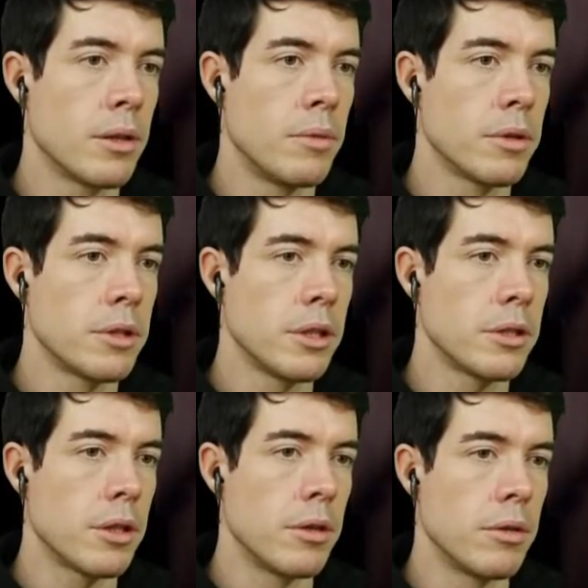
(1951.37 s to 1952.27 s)
What's this
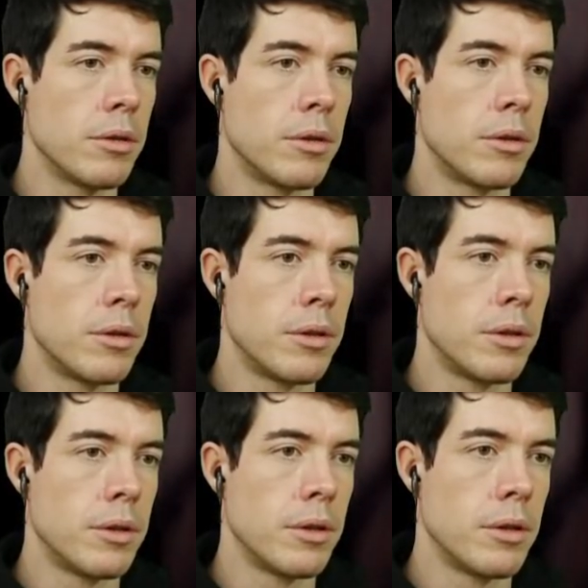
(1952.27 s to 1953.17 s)
do?
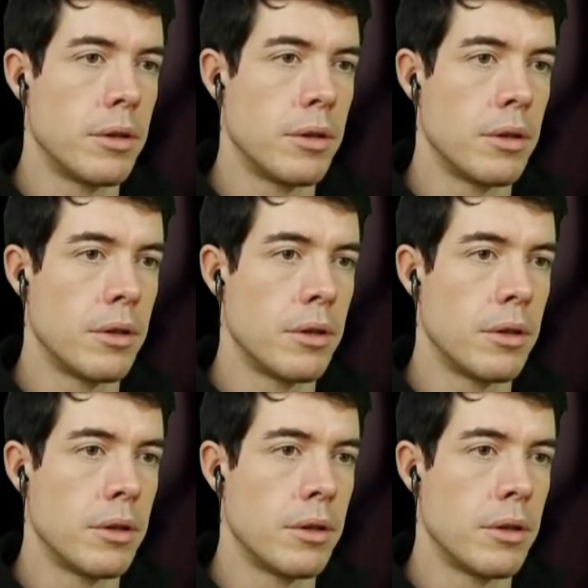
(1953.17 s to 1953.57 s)
Huh?